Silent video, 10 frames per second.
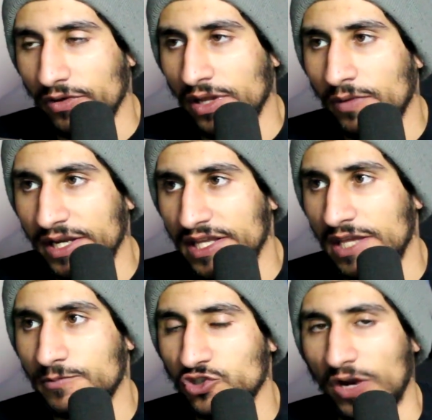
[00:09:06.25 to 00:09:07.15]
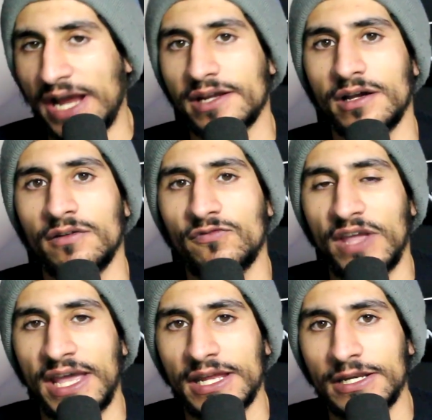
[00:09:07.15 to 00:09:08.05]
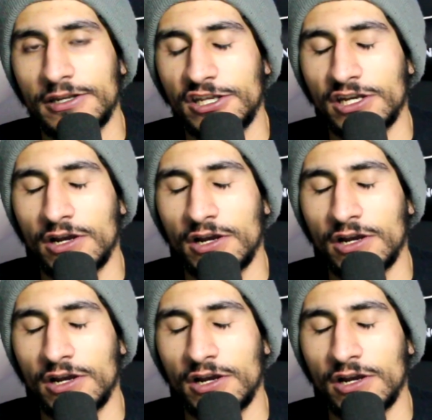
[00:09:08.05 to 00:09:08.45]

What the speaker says: really want to keep track of, and